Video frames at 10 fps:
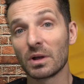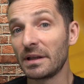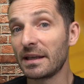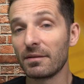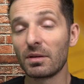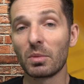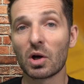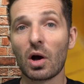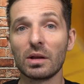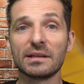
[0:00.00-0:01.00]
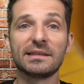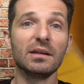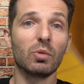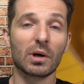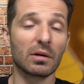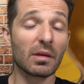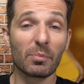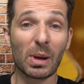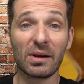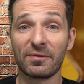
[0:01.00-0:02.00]
really give them a call and see what are the
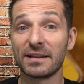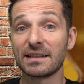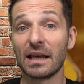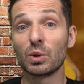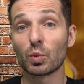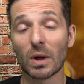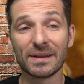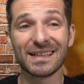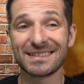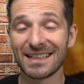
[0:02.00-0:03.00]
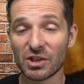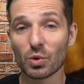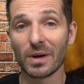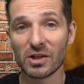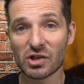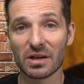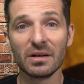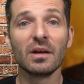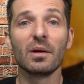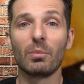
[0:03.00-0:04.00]
benefits and run the situation
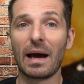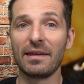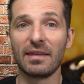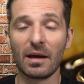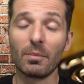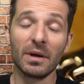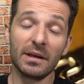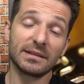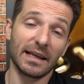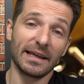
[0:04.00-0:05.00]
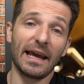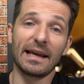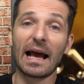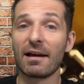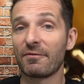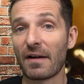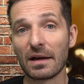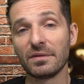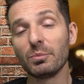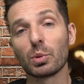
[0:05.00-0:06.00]
by them, saying, hey, I have
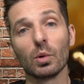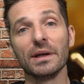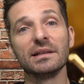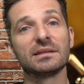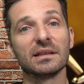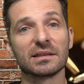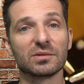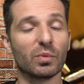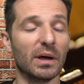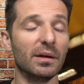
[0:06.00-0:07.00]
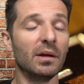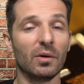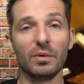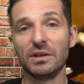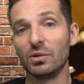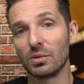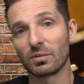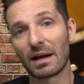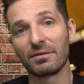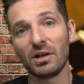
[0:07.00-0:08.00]
5 employees. This is what we do in
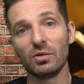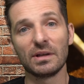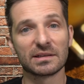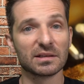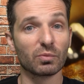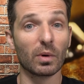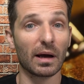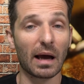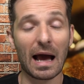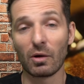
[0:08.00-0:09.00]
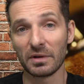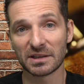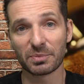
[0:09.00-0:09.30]
revenue. This is how we